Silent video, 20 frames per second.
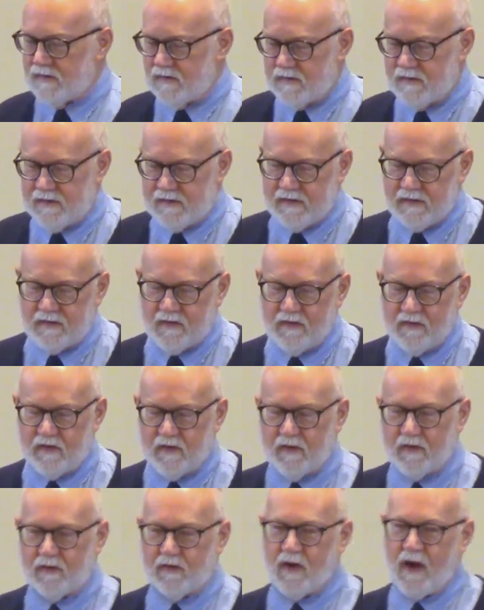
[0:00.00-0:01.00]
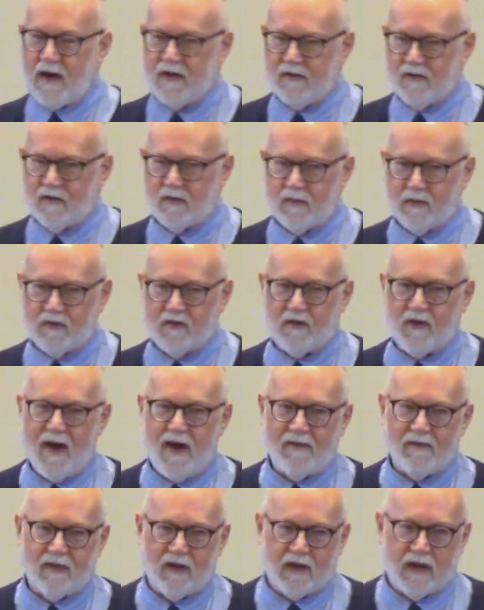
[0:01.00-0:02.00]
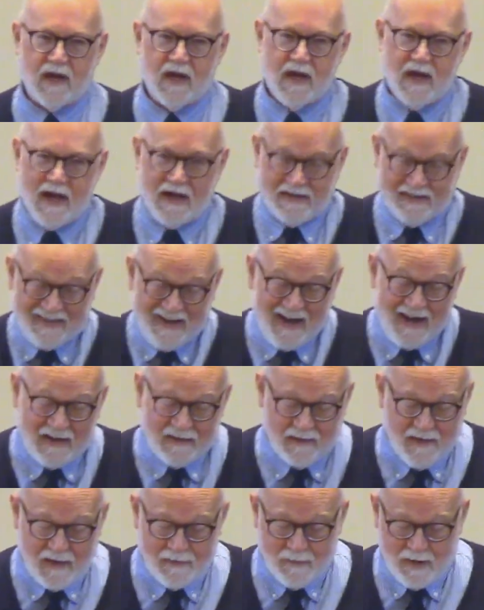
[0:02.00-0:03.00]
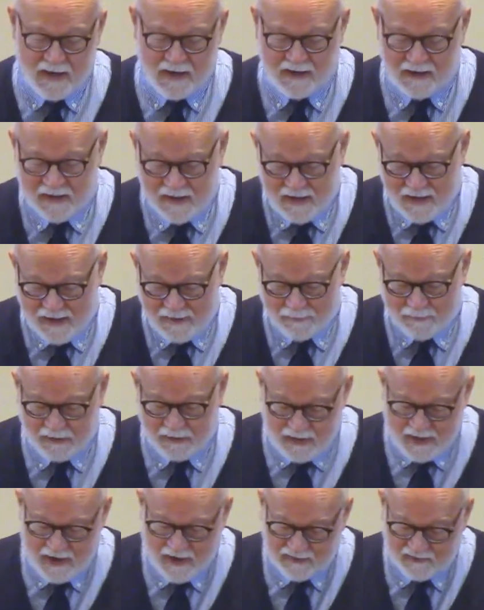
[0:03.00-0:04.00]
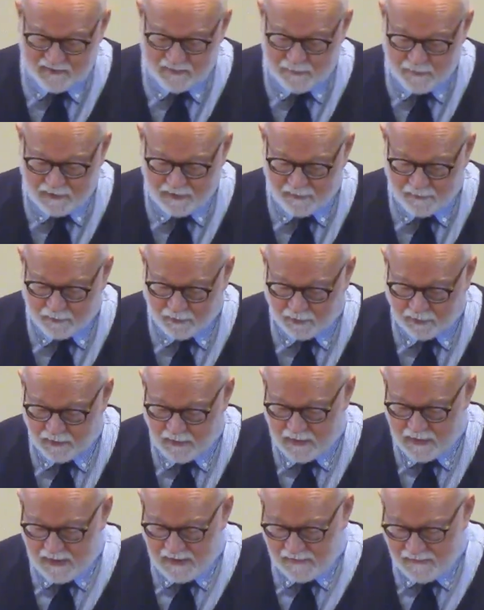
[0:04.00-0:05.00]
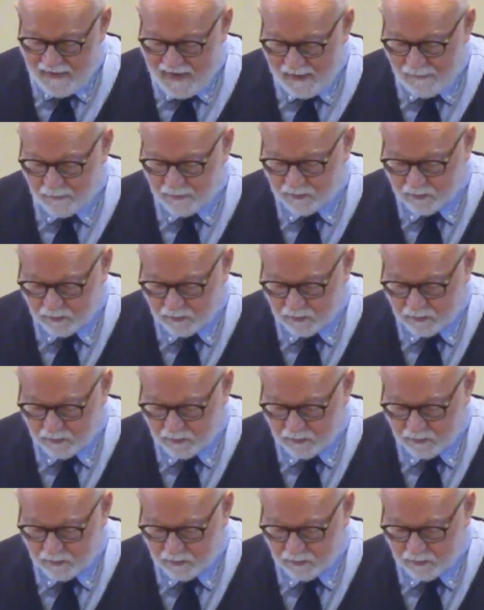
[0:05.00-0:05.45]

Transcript: and sisters in Christ who were traveling, and take them in and be hospitable. And that was